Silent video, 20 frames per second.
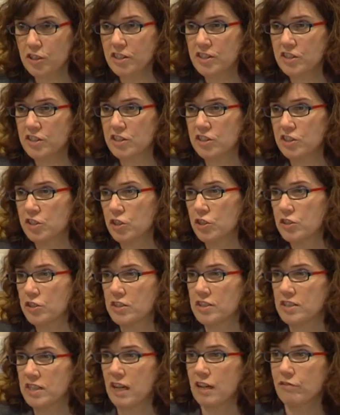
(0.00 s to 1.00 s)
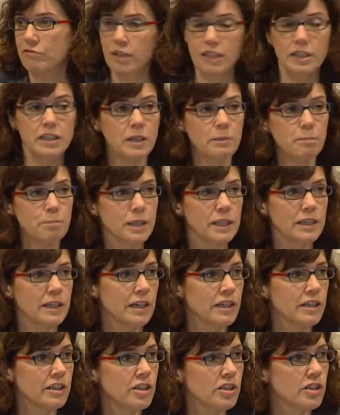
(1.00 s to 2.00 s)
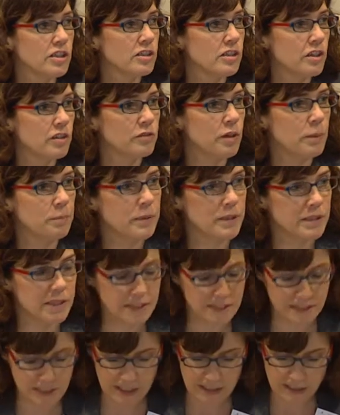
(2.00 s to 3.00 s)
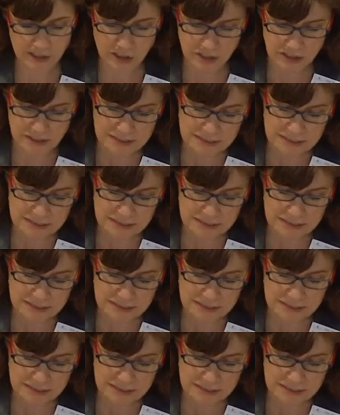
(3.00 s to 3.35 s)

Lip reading: is, should this have any implications on representation